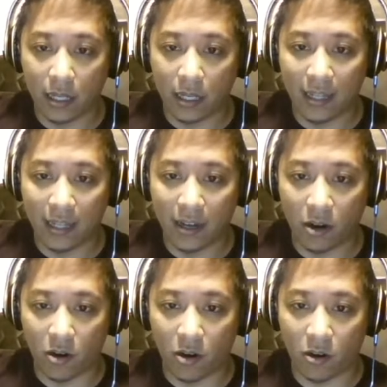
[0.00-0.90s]

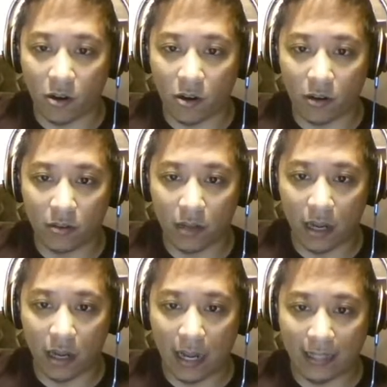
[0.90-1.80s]
there are
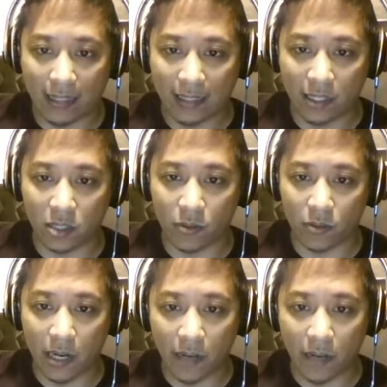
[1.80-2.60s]
at least 3